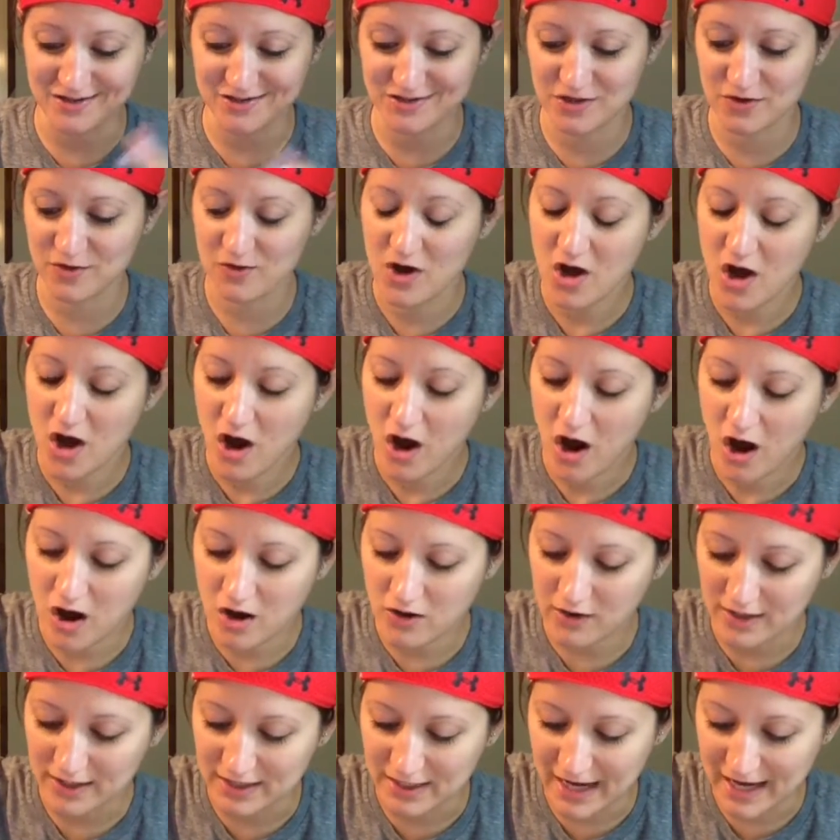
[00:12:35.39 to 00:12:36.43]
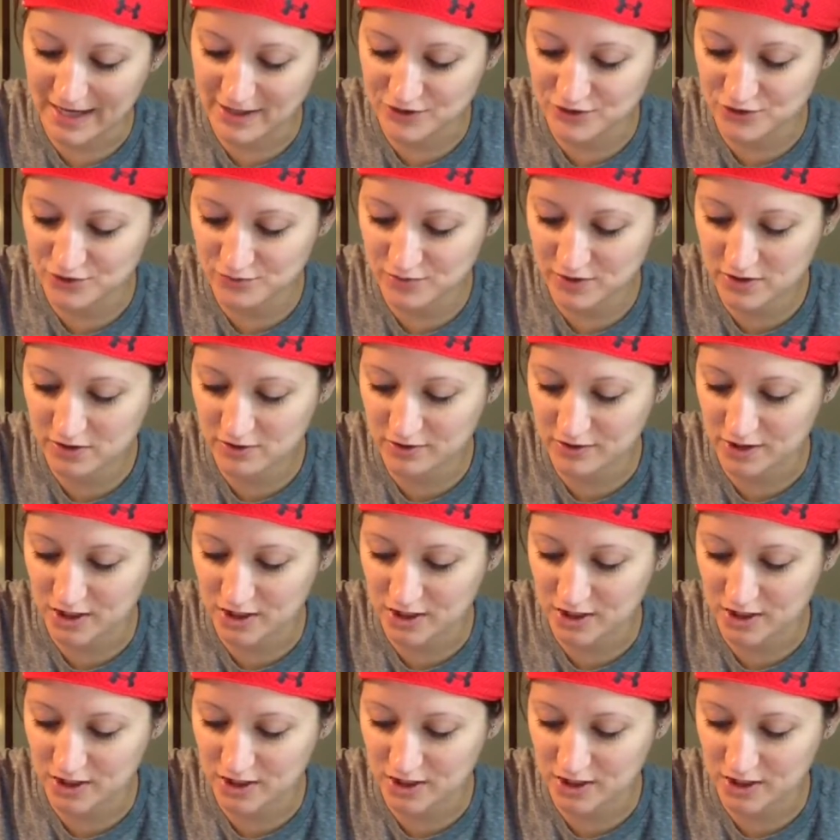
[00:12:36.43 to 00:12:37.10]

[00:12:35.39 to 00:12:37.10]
So I'll get cashew milk,